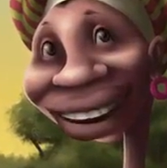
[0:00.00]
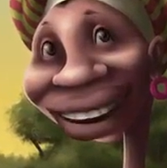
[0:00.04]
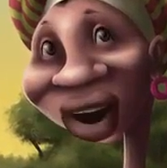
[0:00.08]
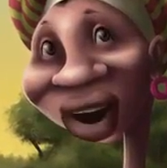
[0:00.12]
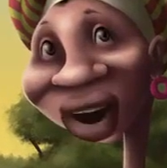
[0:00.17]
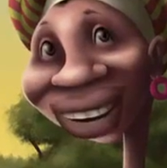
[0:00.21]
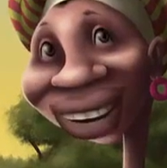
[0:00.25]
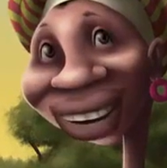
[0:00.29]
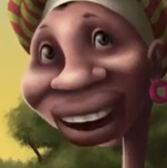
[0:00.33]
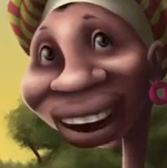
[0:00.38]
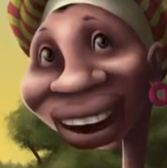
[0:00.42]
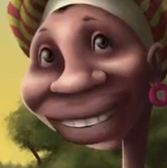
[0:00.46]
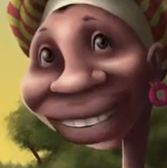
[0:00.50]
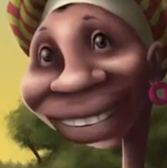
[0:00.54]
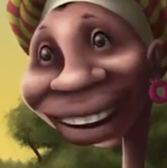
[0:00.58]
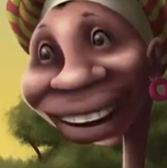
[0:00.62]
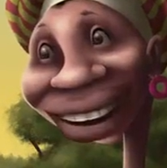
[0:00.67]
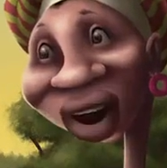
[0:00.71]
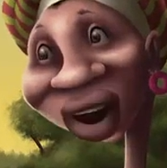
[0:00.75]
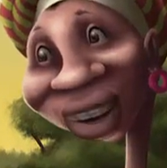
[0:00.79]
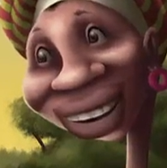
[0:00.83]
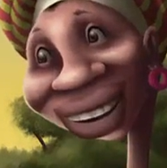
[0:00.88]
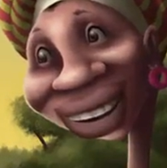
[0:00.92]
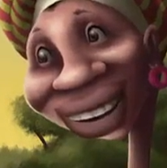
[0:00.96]
Like Shian
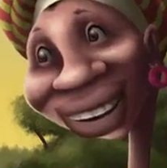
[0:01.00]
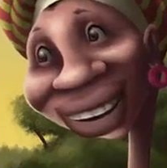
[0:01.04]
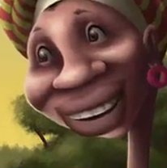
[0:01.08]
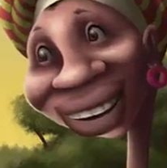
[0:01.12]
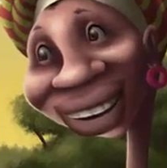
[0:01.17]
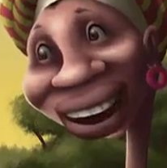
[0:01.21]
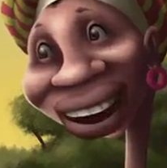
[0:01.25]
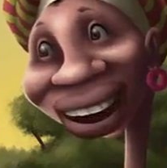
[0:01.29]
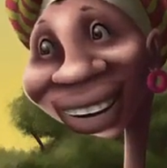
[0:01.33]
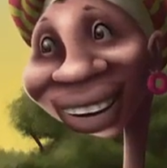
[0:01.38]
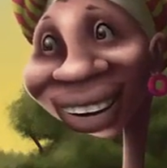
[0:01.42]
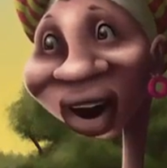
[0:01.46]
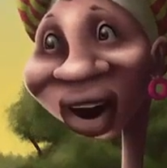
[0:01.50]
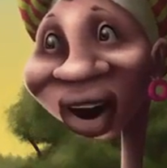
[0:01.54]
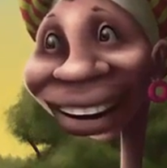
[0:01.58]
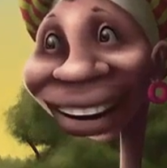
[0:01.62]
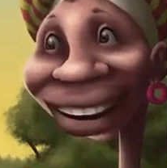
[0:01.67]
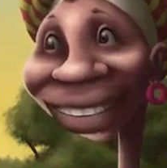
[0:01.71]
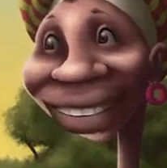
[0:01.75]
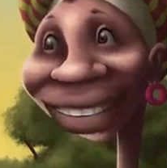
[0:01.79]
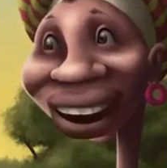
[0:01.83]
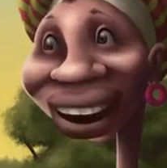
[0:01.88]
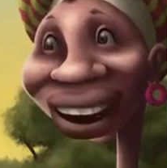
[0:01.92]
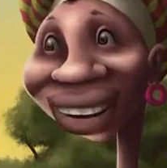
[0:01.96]
in Asia,
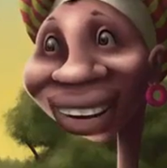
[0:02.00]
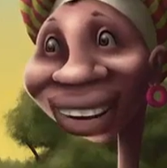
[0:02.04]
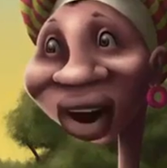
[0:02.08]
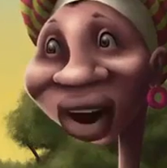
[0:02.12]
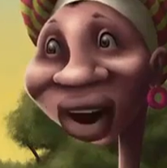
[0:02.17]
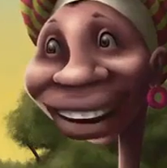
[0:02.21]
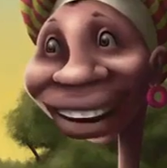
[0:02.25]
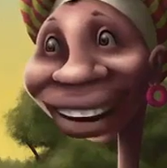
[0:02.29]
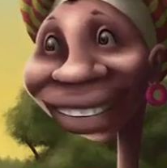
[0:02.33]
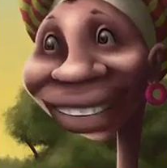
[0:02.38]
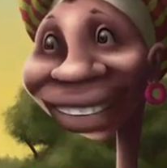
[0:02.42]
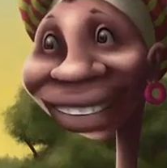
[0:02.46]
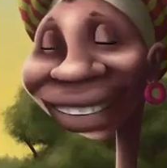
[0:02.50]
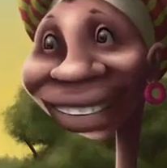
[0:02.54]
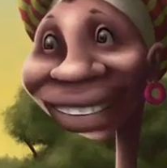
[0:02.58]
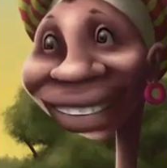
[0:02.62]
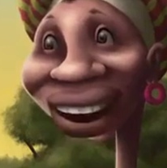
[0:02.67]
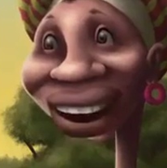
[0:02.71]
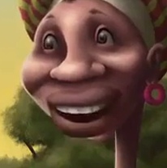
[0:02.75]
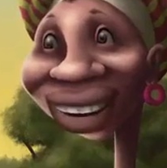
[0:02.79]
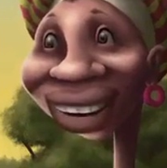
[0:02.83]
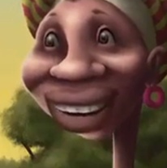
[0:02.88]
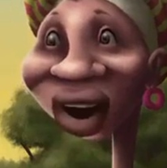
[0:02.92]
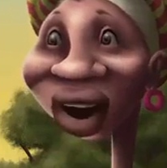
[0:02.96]
Sharik in Africa,
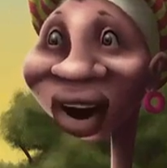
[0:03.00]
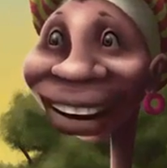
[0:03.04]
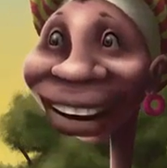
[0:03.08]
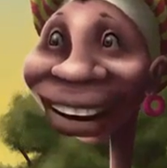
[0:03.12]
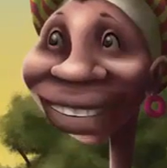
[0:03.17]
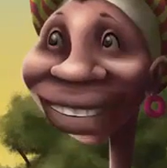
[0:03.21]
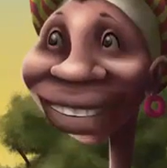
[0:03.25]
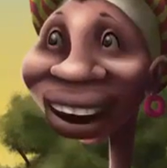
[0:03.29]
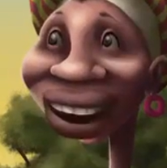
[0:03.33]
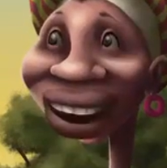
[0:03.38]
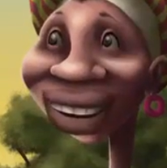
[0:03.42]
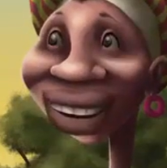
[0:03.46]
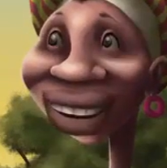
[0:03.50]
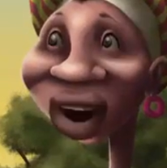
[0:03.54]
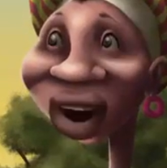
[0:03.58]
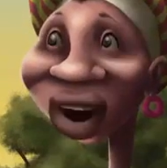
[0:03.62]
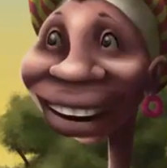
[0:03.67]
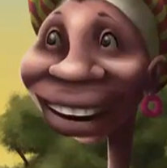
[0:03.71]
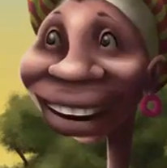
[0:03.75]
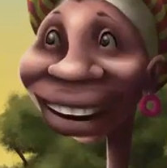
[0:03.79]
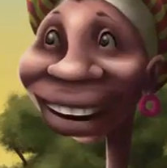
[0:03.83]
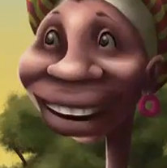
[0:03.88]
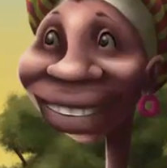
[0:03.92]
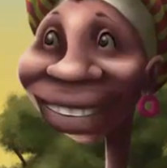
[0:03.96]
and Manuel in
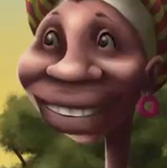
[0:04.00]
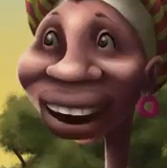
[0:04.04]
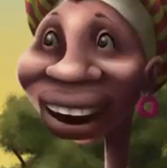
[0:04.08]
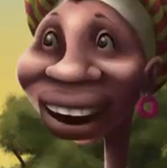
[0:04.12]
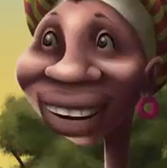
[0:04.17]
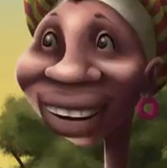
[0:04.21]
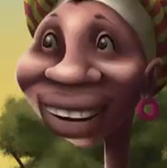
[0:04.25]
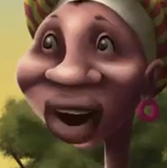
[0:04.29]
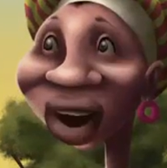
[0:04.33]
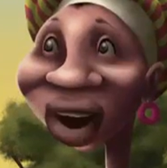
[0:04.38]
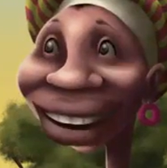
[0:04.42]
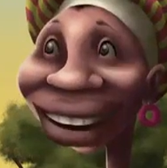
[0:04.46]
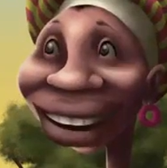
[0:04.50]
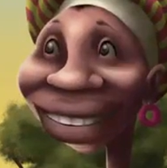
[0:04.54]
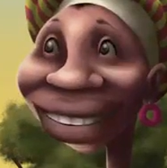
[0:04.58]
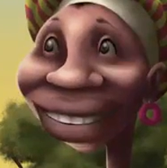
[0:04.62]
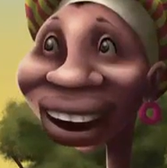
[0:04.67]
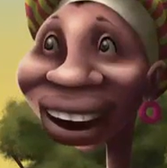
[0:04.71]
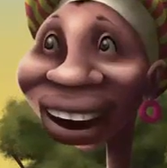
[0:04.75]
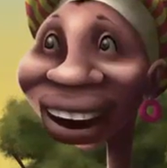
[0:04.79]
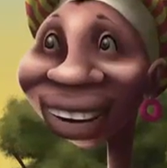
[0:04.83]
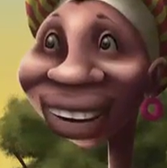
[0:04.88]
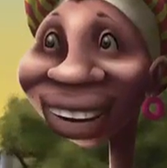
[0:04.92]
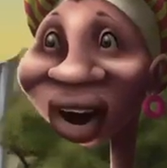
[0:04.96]
Mexico, who all produce
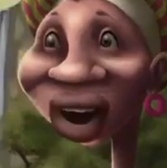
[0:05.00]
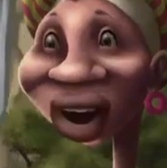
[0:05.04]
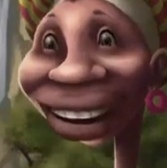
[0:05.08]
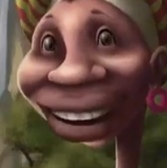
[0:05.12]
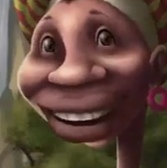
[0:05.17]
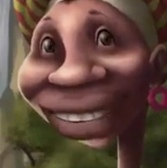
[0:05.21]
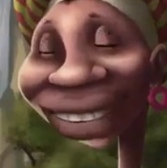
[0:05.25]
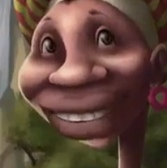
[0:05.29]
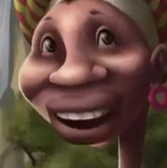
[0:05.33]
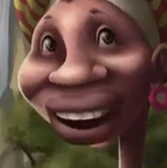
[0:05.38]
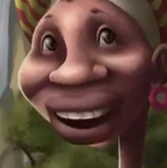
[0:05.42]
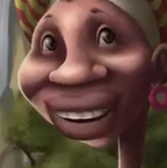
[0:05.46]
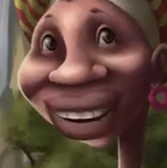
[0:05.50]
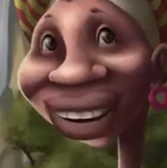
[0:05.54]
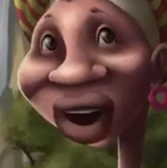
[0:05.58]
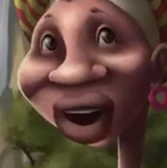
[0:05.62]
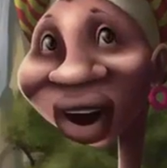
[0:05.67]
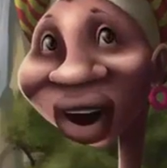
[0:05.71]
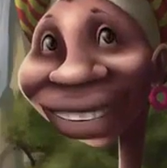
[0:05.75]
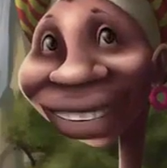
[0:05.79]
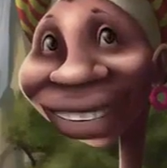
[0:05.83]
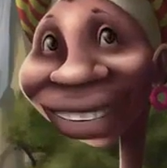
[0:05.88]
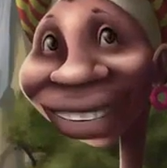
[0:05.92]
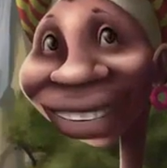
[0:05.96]
fruit,
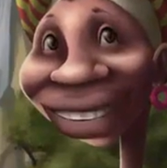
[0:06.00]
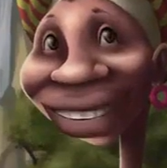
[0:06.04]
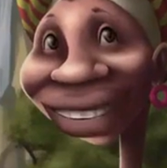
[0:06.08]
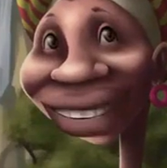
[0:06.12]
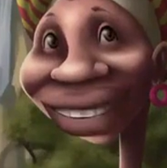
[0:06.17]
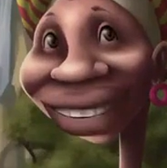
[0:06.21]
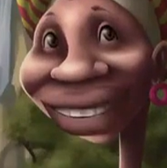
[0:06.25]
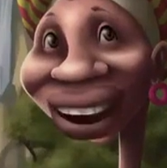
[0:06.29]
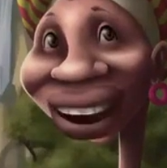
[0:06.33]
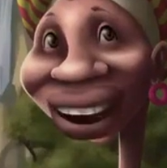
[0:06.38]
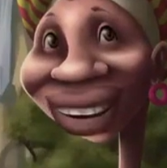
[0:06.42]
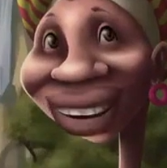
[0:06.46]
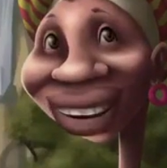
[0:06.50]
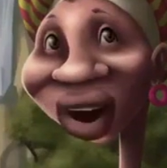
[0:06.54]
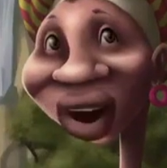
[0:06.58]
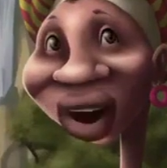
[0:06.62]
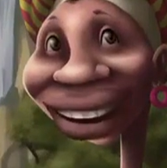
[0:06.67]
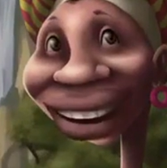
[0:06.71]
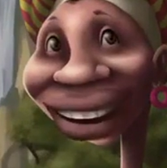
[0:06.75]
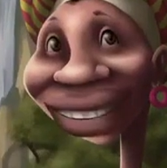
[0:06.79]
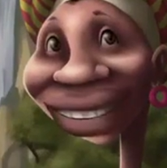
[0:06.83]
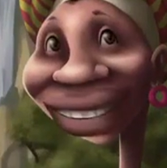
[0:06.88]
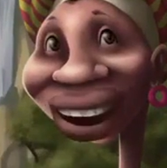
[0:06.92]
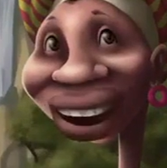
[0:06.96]
vegetables,
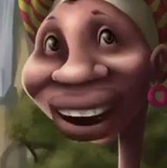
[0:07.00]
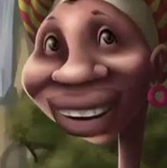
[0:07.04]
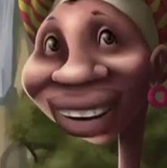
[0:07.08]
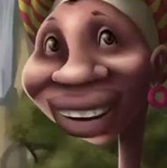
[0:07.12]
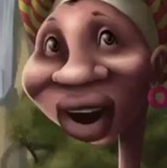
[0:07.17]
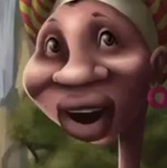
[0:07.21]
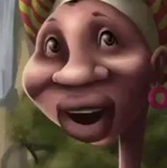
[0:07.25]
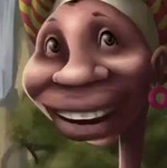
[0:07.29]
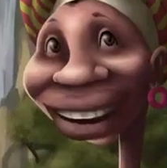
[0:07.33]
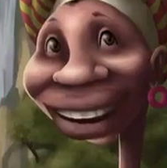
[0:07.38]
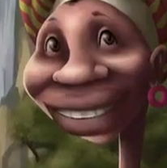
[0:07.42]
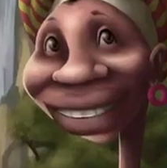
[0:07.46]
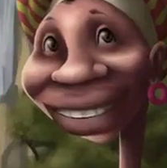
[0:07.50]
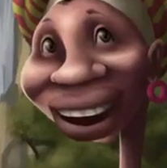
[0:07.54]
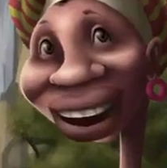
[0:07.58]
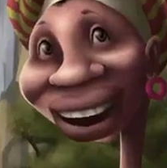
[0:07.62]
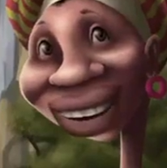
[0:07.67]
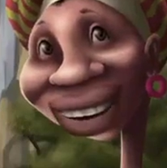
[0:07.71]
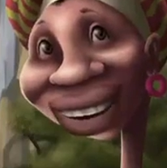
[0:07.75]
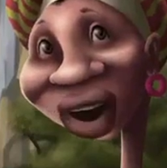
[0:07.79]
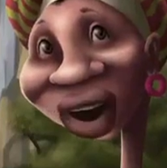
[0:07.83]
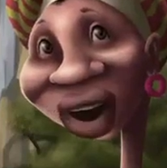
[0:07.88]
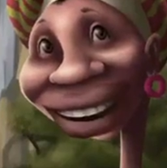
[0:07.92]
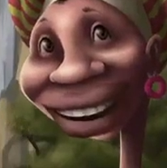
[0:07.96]
eggs, and
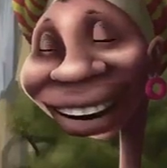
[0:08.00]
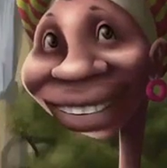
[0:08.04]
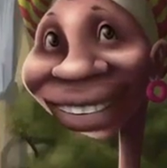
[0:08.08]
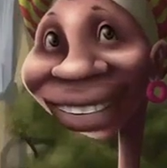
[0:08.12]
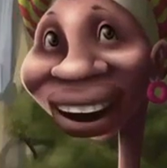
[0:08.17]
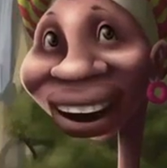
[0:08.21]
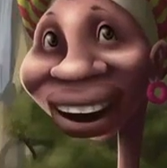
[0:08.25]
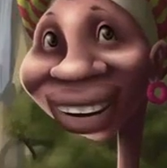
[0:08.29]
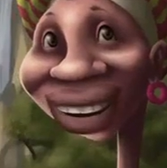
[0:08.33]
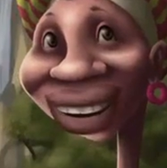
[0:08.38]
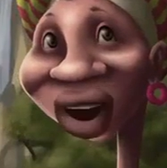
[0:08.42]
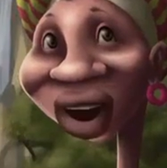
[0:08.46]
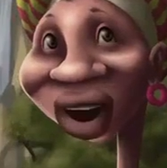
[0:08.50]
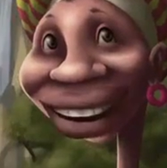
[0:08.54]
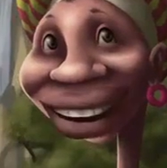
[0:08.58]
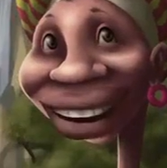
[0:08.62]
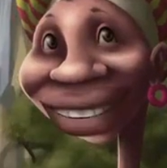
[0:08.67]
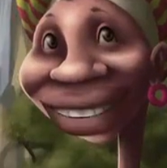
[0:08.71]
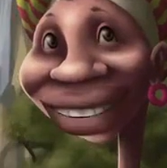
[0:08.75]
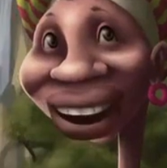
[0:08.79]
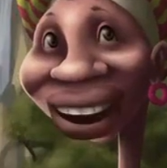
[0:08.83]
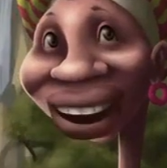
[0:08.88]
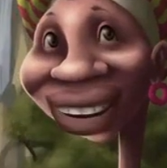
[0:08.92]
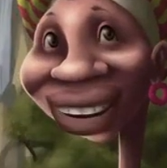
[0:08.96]
meat on their small
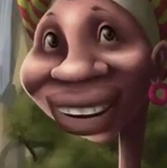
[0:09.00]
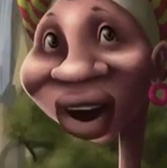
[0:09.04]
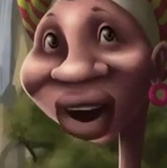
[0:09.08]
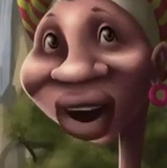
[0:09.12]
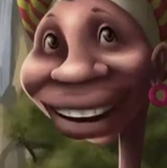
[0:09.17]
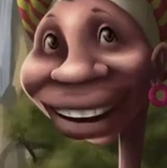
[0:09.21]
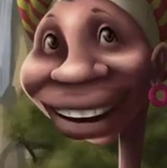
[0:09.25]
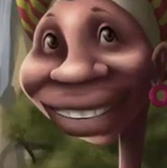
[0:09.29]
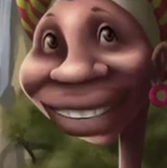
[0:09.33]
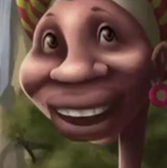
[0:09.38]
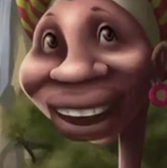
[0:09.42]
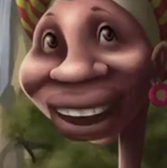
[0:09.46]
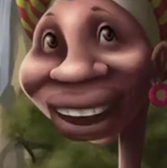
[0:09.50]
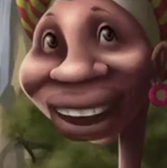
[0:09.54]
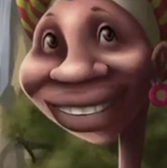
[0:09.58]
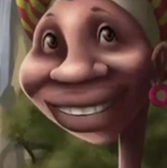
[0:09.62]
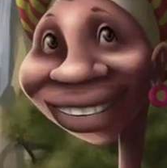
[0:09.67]
farms.